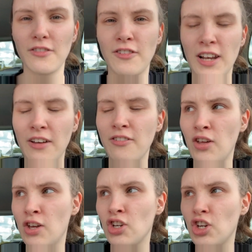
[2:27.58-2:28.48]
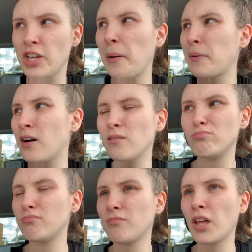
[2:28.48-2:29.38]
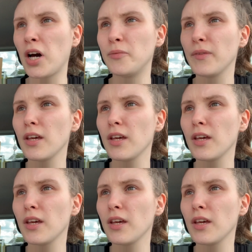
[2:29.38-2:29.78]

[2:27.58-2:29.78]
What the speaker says: Fillet of fish. Yeah, but no.